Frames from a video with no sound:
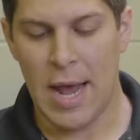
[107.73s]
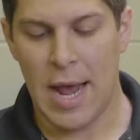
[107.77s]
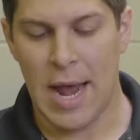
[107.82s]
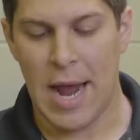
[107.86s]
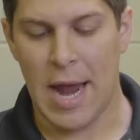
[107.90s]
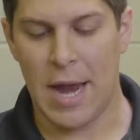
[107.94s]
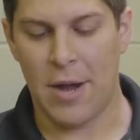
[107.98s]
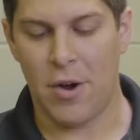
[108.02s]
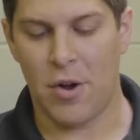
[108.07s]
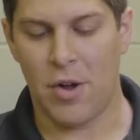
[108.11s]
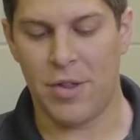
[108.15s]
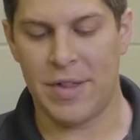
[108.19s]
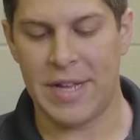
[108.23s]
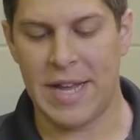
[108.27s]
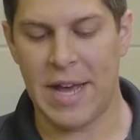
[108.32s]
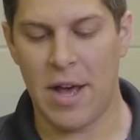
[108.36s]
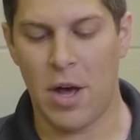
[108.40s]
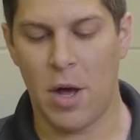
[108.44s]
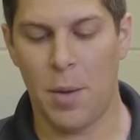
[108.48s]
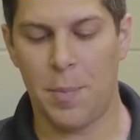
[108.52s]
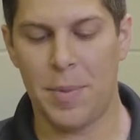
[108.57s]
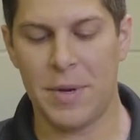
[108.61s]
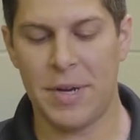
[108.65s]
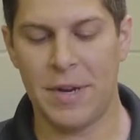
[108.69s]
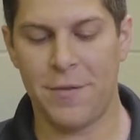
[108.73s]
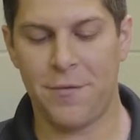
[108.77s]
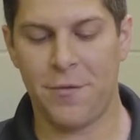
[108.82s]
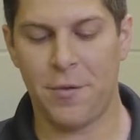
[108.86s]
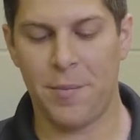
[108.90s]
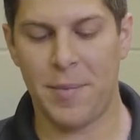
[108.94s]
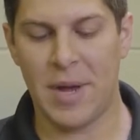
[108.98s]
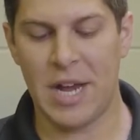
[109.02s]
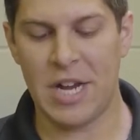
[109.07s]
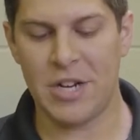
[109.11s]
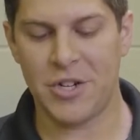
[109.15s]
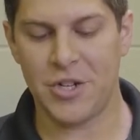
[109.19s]
And on the help and
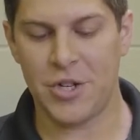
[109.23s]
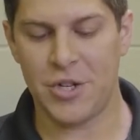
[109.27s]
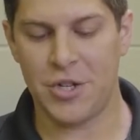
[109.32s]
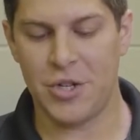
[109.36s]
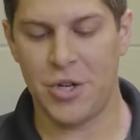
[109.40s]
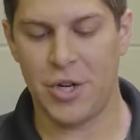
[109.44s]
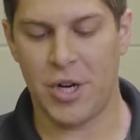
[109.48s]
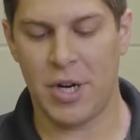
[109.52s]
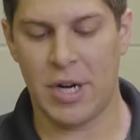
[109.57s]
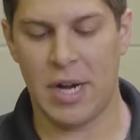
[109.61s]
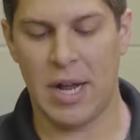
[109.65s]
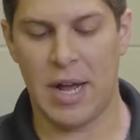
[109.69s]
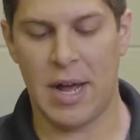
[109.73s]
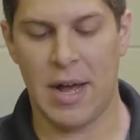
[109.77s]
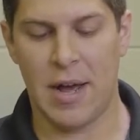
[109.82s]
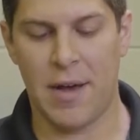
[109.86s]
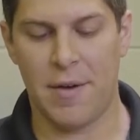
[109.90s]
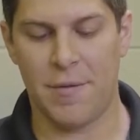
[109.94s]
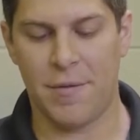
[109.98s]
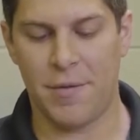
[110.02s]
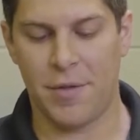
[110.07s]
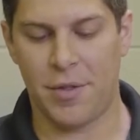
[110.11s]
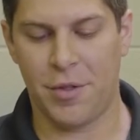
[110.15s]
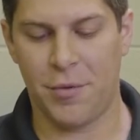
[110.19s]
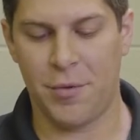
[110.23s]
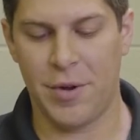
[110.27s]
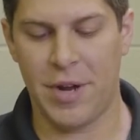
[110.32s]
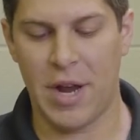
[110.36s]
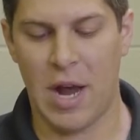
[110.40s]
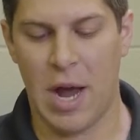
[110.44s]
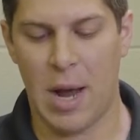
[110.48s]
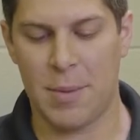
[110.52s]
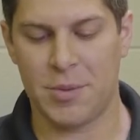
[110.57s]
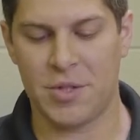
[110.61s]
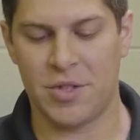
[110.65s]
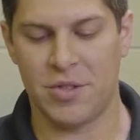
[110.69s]
information, you're going to have 3
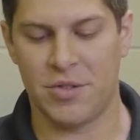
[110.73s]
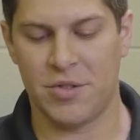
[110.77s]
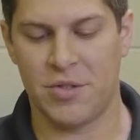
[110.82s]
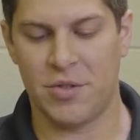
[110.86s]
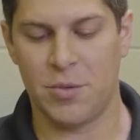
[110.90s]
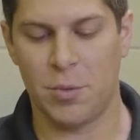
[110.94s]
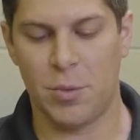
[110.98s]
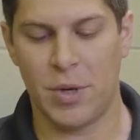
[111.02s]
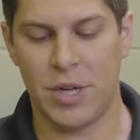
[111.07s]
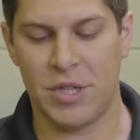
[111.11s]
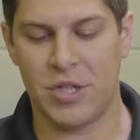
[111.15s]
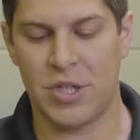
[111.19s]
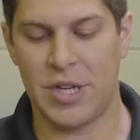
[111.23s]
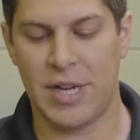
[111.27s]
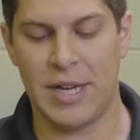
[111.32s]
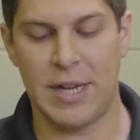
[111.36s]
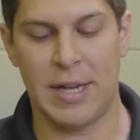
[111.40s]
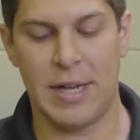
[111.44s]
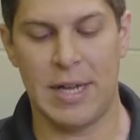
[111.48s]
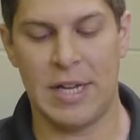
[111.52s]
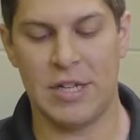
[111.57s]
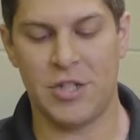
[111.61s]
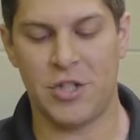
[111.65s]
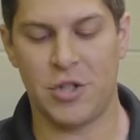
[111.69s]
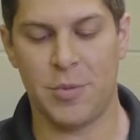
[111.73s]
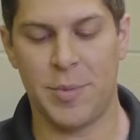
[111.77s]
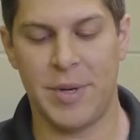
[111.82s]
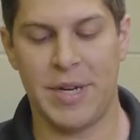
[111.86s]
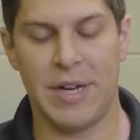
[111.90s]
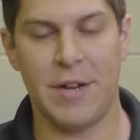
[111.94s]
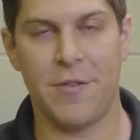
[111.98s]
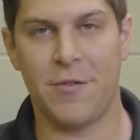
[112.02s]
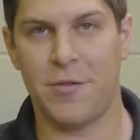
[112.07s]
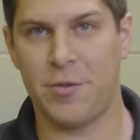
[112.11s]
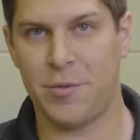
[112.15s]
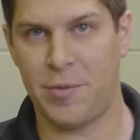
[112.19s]
options, which
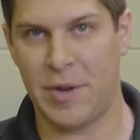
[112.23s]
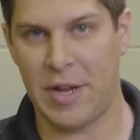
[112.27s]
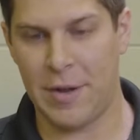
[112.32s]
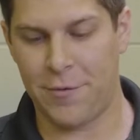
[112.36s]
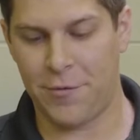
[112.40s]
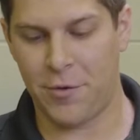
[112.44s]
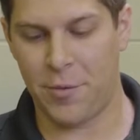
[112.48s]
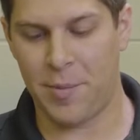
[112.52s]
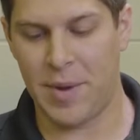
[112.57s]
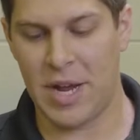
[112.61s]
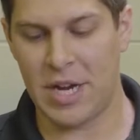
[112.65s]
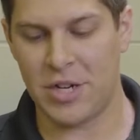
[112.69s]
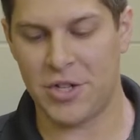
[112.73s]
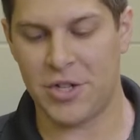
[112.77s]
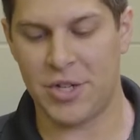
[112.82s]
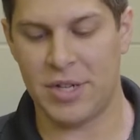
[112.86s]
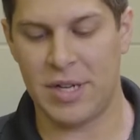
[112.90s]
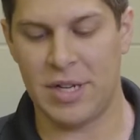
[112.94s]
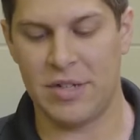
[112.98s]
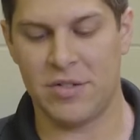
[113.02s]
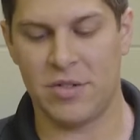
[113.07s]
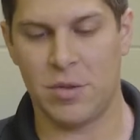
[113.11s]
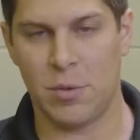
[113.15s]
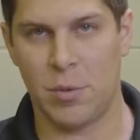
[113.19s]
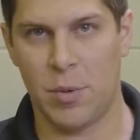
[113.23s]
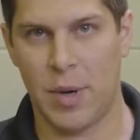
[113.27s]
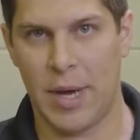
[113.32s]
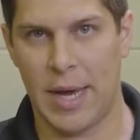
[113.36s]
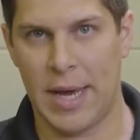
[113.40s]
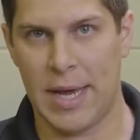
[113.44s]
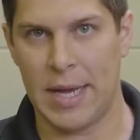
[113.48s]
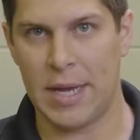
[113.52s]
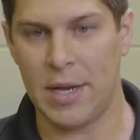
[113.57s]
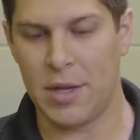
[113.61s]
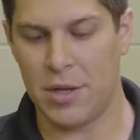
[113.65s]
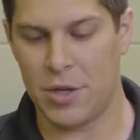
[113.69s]
instrument information is the
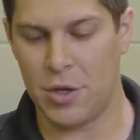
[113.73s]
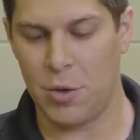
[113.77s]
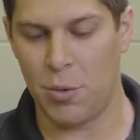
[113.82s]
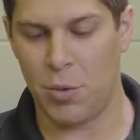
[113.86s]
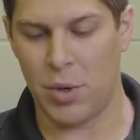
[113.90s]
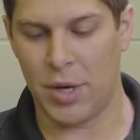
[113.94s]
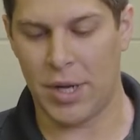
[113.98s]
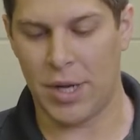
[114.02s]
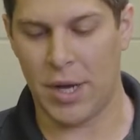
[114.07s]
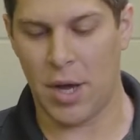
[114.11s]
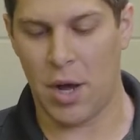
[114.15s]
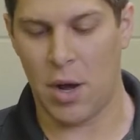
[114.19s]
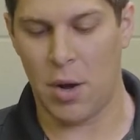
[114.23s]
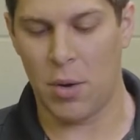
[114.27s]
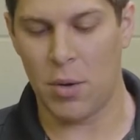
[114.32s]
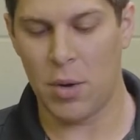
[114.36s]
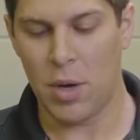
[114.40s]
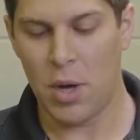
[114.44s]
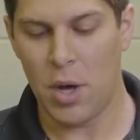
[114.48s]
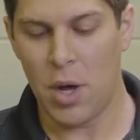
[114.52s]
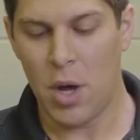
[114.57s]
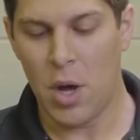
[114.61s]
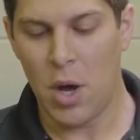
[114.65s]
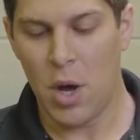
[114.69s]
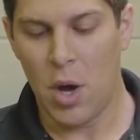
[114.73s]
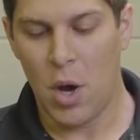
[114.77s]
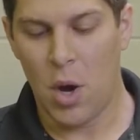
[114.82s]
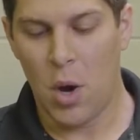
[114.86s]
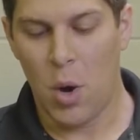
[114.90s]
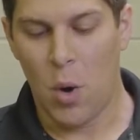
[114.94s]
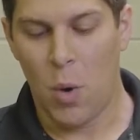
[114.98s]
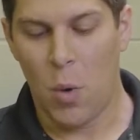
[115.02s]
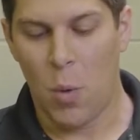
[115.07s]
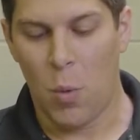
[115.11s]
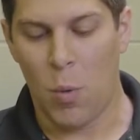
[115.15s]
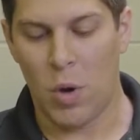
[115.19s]
way you want to go.
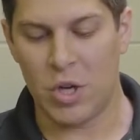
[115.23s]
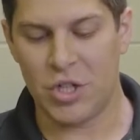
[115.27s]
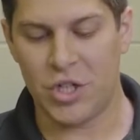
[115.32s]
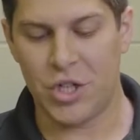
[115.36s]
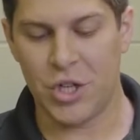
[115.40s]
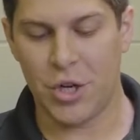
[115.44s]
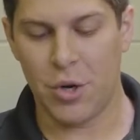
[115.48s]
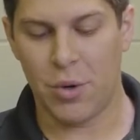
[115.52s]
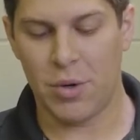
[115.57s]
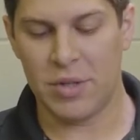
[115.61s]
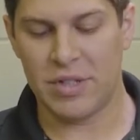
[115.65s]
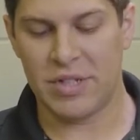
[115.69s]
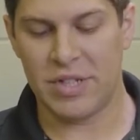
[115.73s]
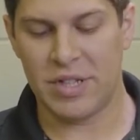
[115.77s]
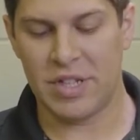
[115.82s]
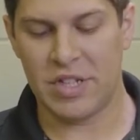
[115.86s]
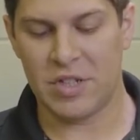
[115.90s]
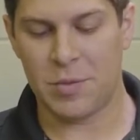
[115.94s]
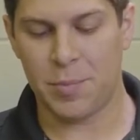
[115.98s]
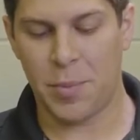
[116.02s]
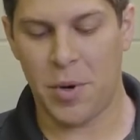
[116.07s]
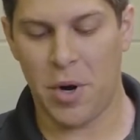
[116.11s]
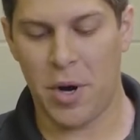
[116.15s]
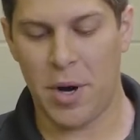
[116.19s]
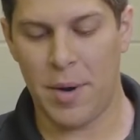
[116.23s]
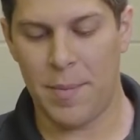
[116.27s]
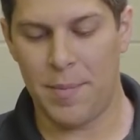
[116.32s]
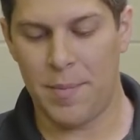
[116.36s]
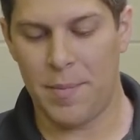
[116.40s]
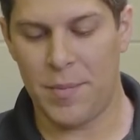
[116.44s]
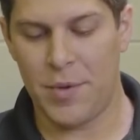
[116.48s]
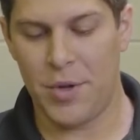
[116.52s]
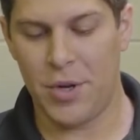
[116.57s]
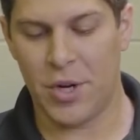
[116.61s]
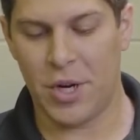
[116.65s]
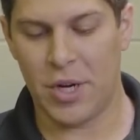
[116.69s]
Once you go into this part,
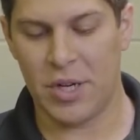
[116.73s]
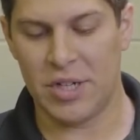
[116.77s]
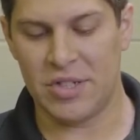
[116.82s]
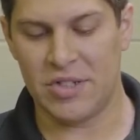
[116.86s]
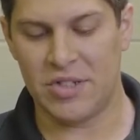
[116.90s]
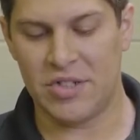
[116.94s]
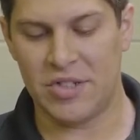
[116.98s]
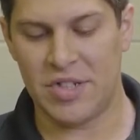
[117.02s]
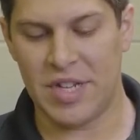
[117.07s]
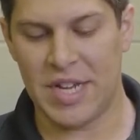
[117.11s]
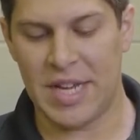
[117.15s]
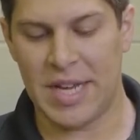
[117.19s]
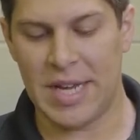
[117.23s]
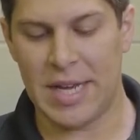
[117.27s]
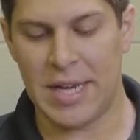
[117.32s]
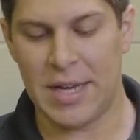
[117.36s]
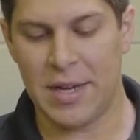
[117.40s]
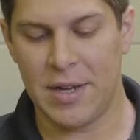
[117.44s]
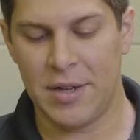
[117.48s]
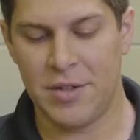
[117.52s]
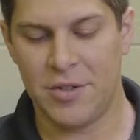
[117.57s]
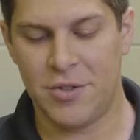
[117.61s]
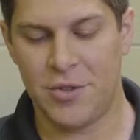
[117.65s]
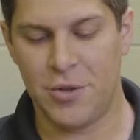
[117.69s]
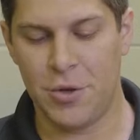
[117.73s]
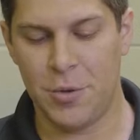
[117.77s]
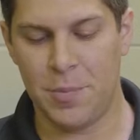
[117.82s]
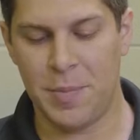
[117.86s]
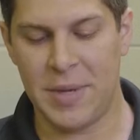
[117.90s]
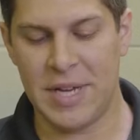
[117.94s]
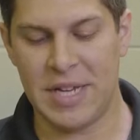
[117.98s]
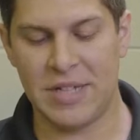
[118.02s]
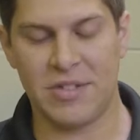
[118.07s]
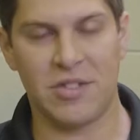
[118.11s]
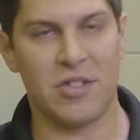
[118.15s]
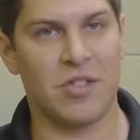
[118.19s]
you're going to see 2
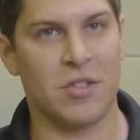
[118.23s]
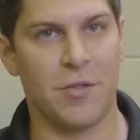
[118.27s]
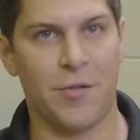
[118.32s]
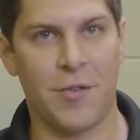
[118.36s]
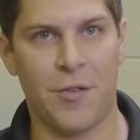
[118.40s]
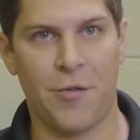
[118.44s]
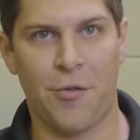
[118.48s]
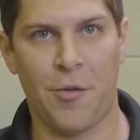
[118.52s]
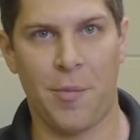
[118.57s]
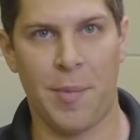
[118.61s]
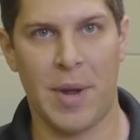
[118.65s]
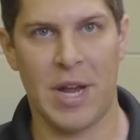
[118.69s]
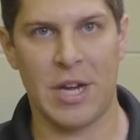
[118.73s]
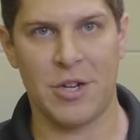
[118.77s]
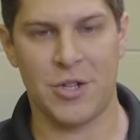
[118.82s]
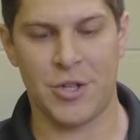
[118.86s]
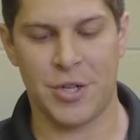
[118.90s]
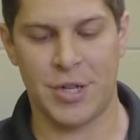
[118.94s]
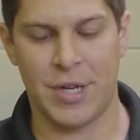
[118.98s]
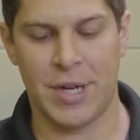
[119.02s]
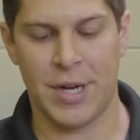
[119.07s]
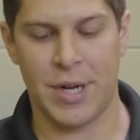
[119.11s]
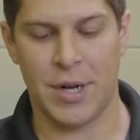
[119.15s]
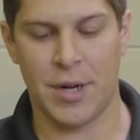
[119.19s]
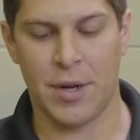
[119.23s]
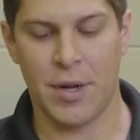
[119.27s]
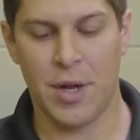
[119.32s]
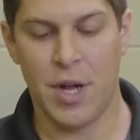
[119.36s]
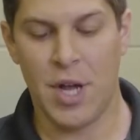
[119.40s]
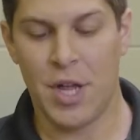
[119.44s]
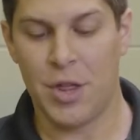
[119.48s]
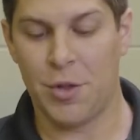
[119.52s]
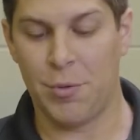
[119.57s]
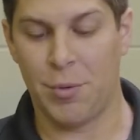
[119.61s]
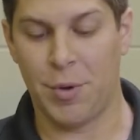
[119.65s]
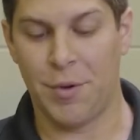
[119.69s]
pieces of information here.
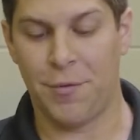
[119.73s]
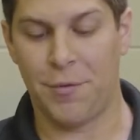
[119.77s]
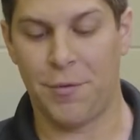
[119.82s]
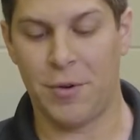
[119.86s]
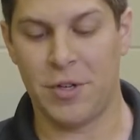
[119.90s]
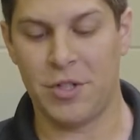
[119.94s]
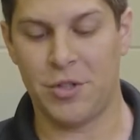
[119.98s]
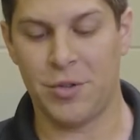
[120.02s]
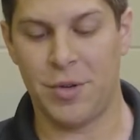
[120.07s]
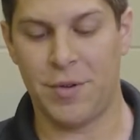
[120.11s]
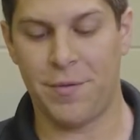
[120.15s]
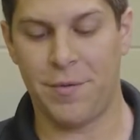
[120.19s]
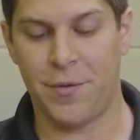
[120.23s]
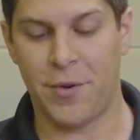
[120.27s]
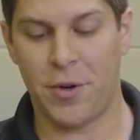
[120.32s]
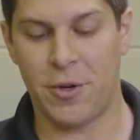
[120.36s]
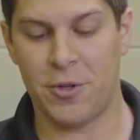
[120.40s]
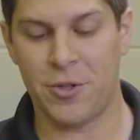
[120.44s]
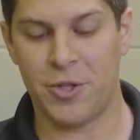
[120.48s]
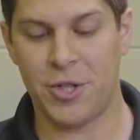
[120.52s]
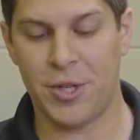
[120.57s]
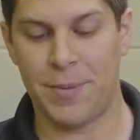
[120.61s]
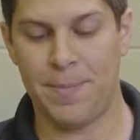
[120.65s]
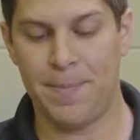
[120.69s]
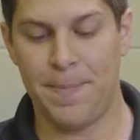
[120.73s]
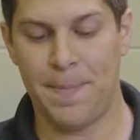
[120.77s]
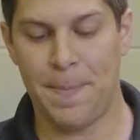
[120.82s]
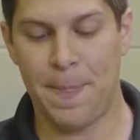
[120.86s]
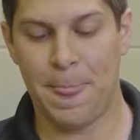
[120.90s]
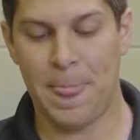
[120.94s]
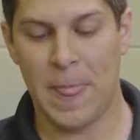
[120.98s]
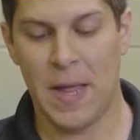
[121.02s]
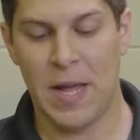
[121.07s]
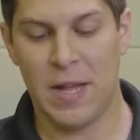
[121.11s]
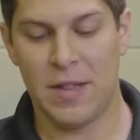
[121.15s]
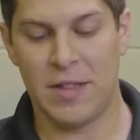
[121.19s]
The refrigerant version,
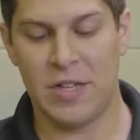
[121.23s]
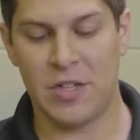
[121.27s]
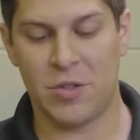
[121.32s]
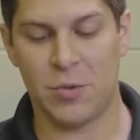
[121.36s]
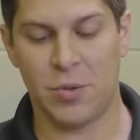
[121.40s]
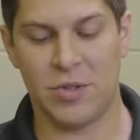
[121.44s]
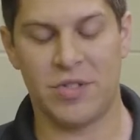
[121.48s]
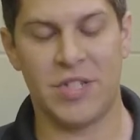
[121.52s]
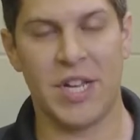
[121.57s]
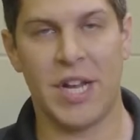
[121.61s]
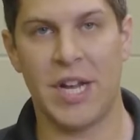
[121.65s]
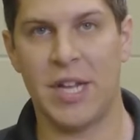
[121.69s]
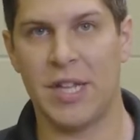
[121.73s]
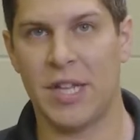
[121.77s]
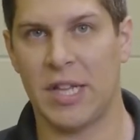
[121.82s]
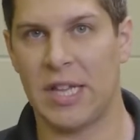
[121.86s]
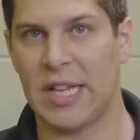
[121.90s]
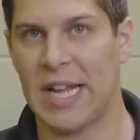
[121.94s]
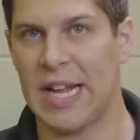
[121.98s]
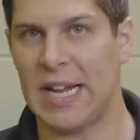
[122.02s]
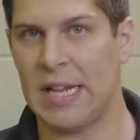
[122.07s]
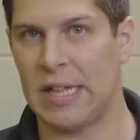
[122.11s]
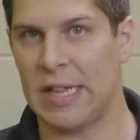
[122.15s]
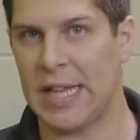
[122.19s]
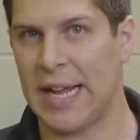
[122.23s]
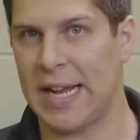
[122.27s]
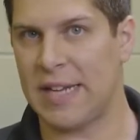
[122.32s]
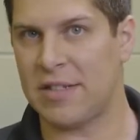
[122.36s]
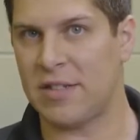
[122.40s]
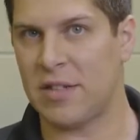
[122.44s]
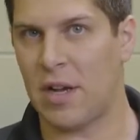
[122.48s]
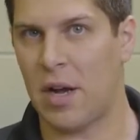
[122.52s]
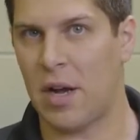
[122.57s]
this will tell you the last